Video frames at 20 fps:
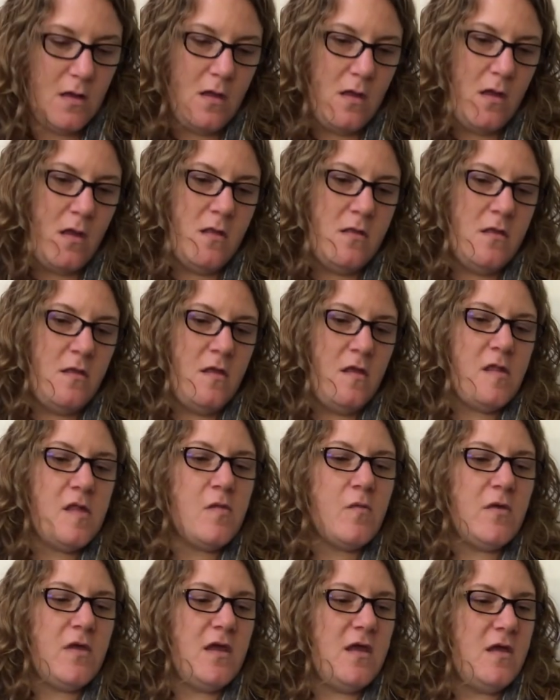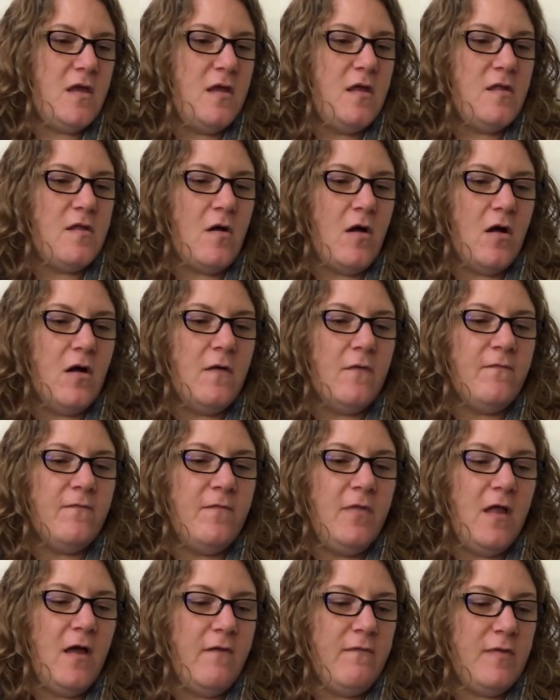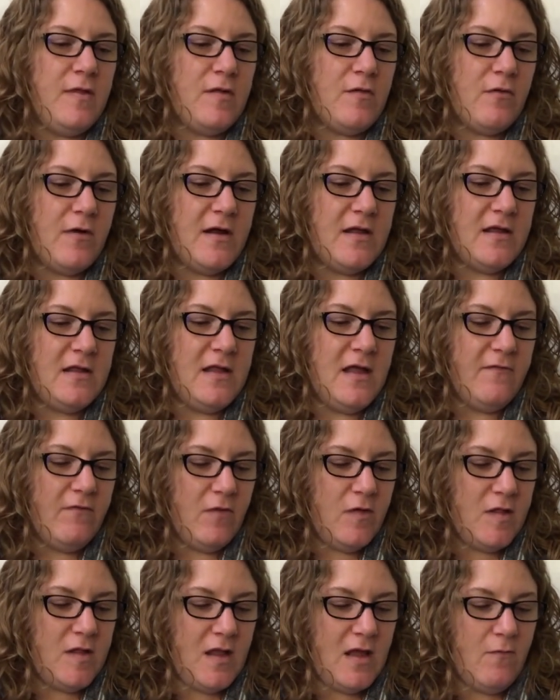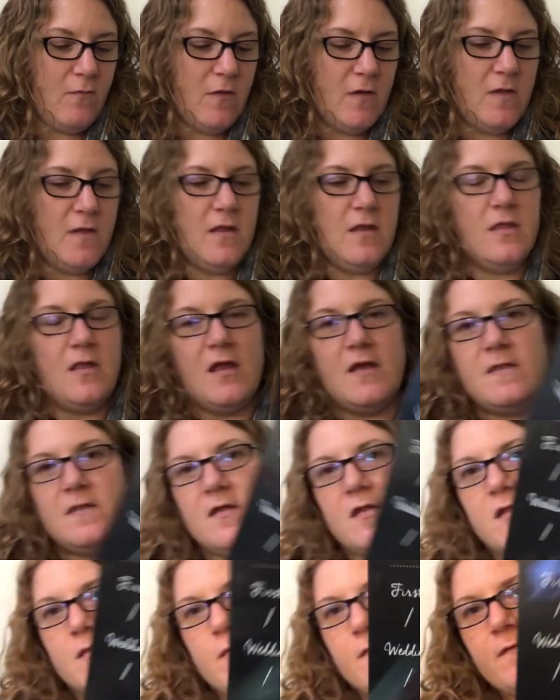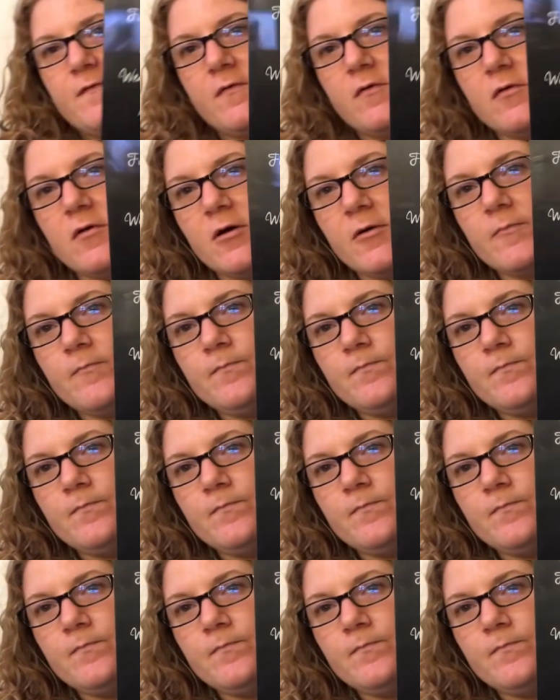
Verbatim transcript: And then this one is our love story. And I've never seen one like this before.